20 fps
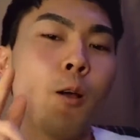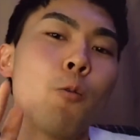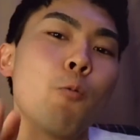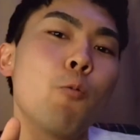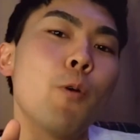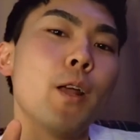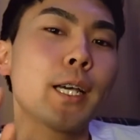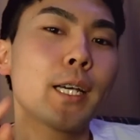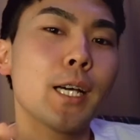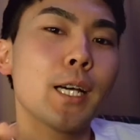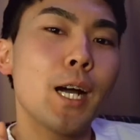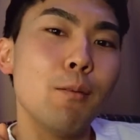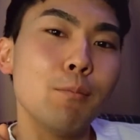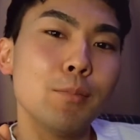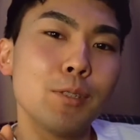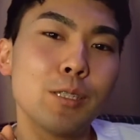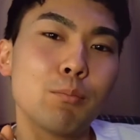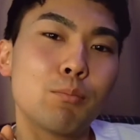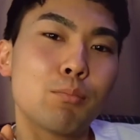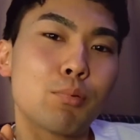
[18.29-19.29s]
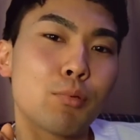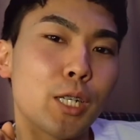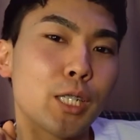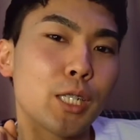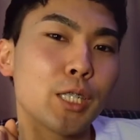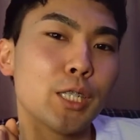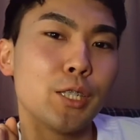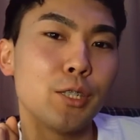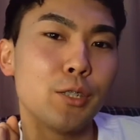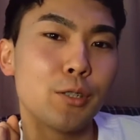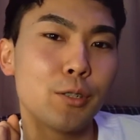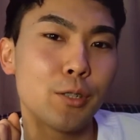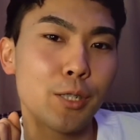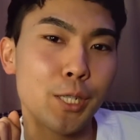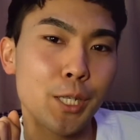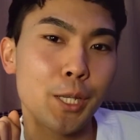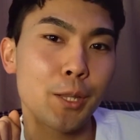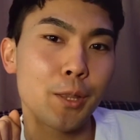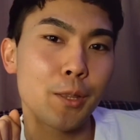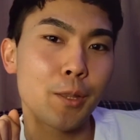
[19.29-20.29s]
when it comes to brushing your
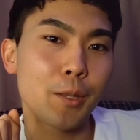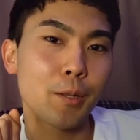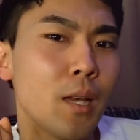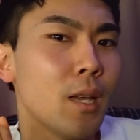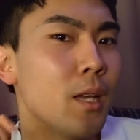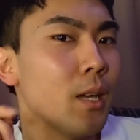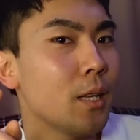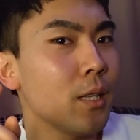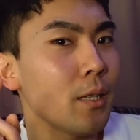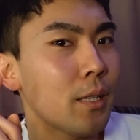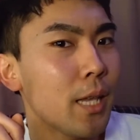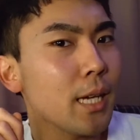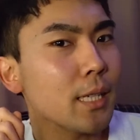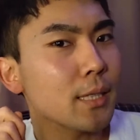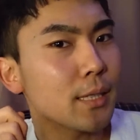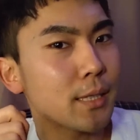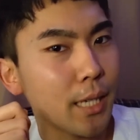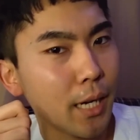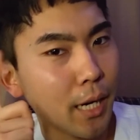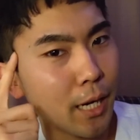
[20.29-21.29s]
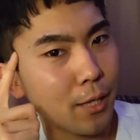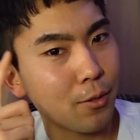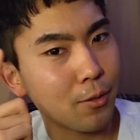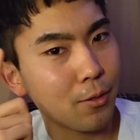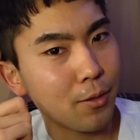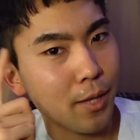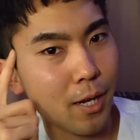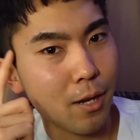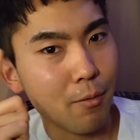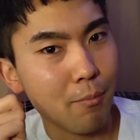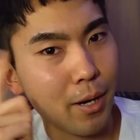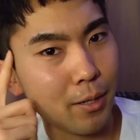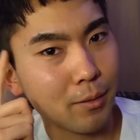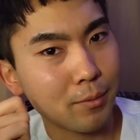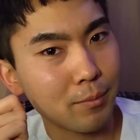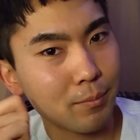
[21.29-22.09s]
teeth? Take a second to think about.